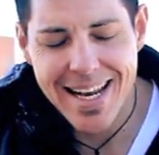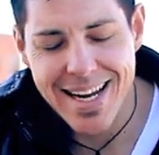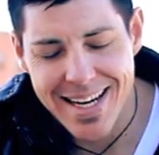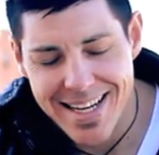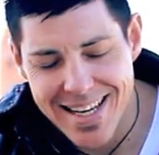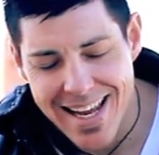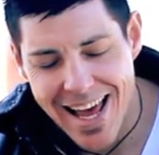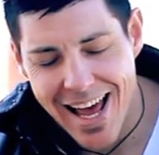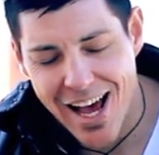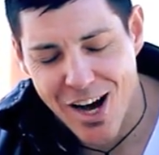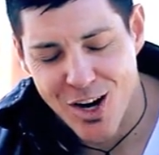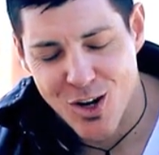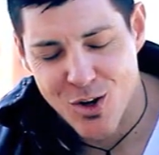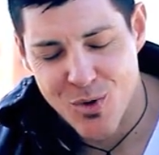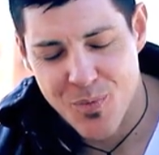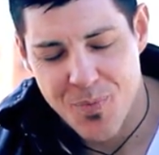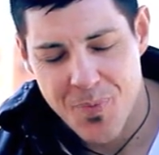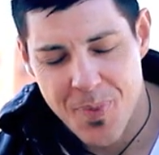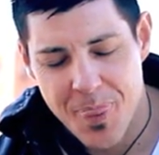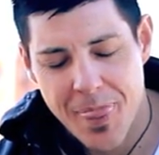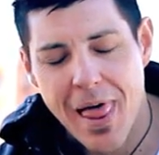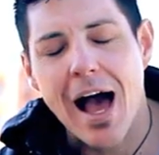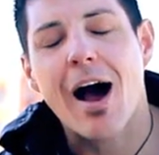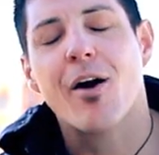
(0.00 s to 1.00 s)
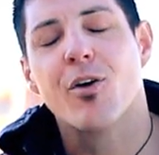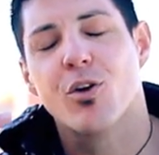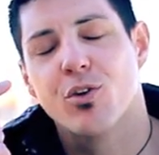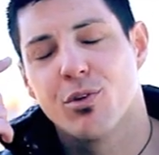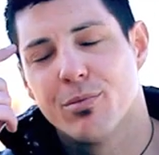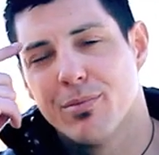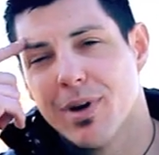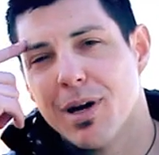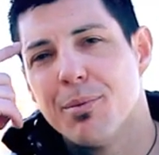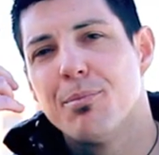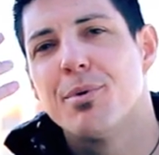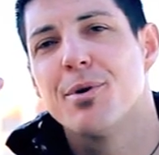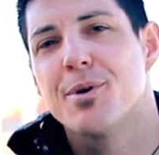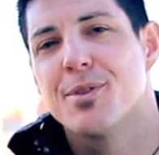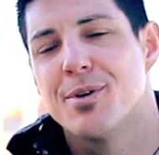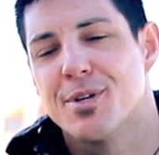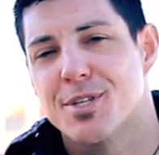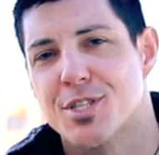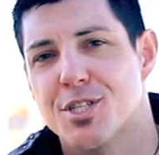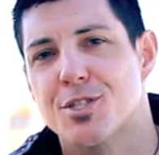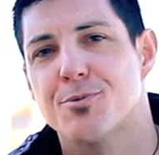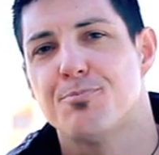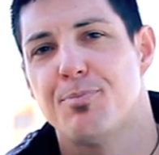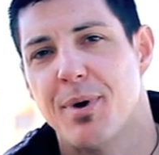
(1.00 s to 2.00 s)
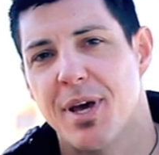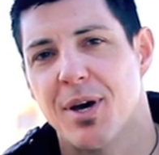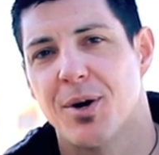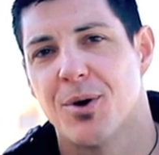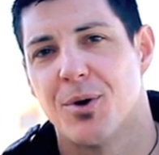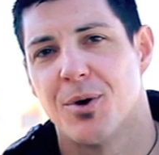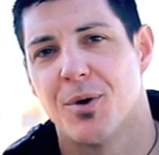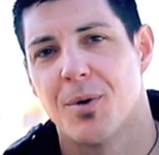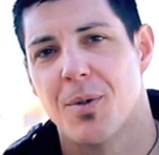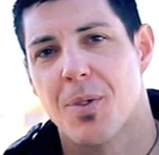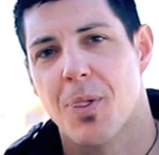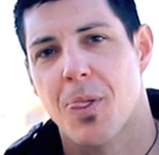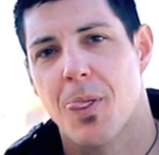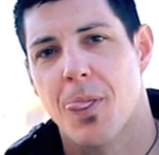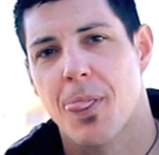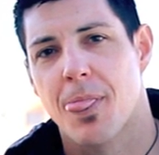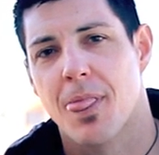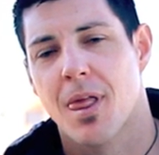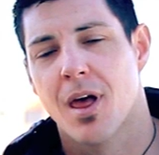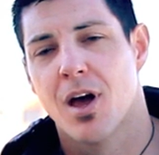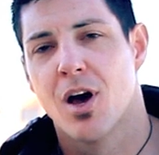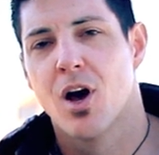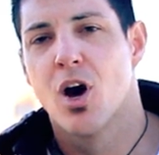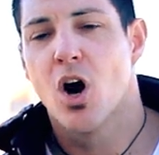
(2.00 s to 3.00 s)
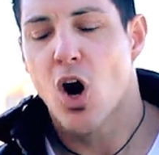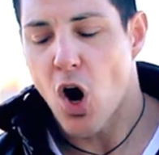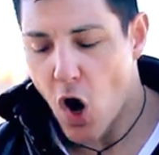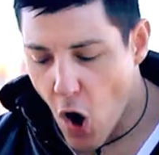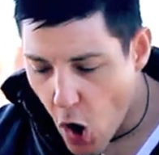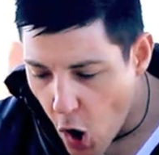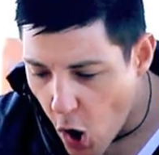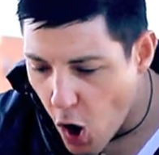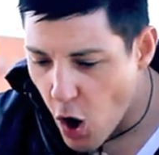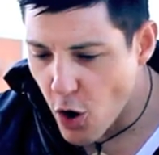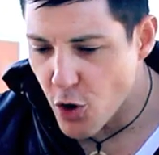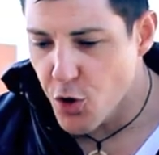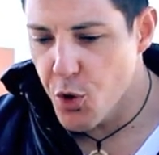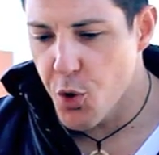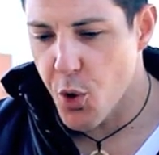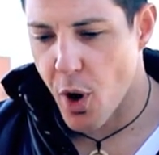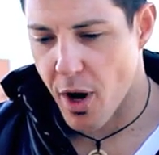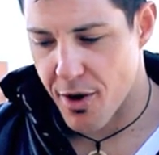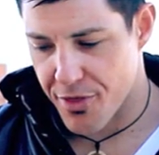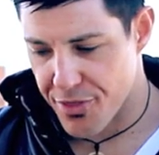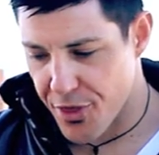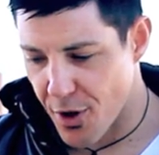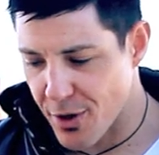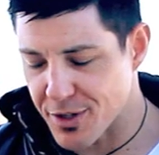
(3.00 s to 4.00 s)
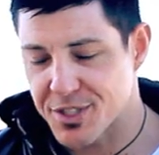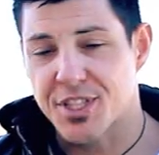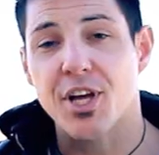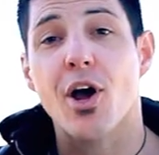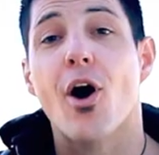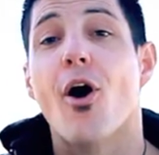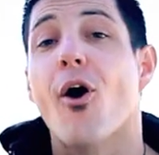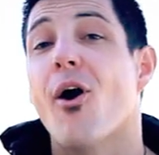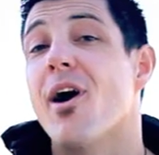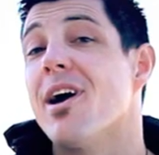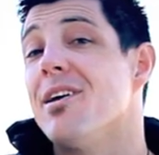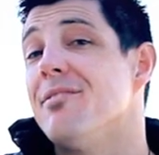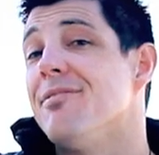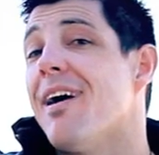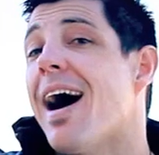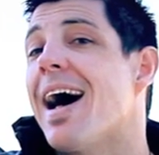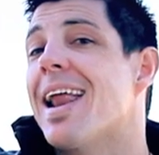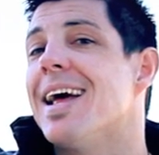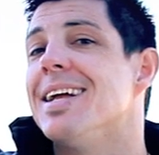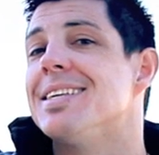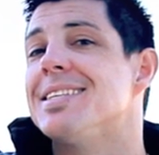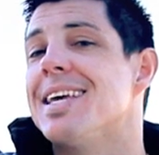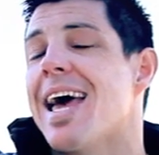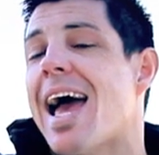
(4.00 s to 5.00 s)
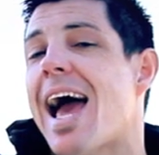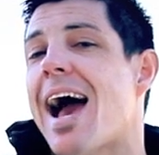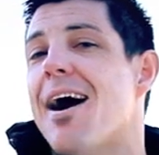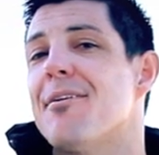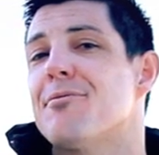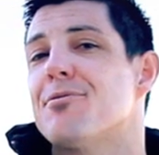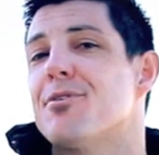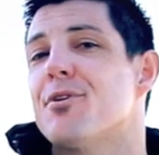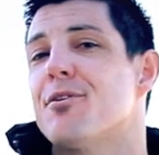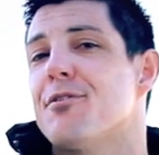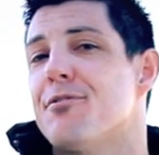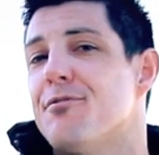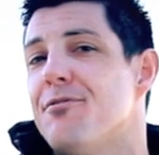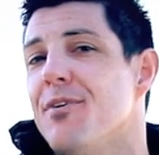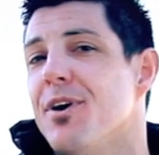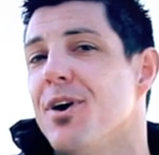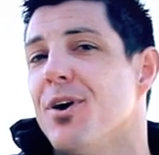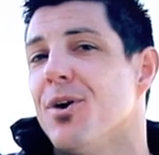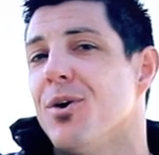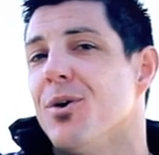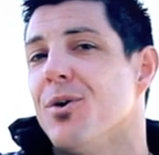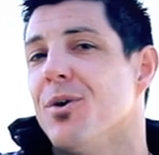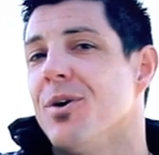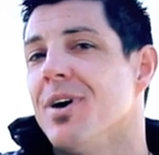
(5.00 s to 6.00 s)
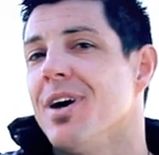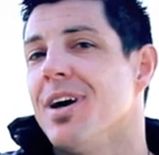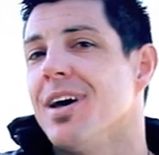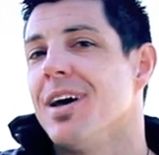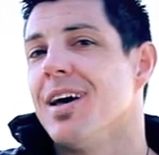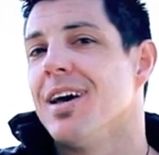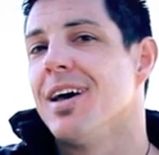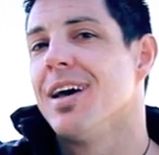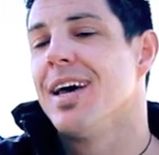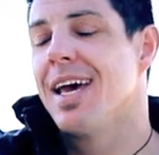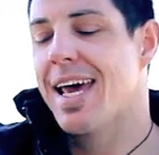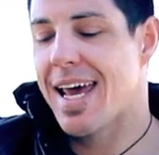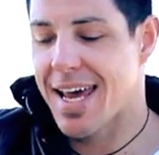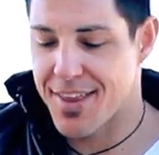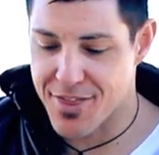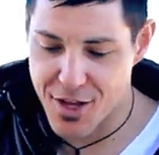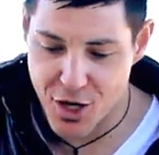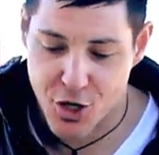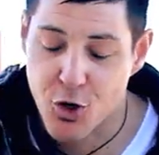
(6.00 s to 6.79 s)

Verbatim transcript: it now. I remember the spiel. All who are thirsty are invited to have their fill. In the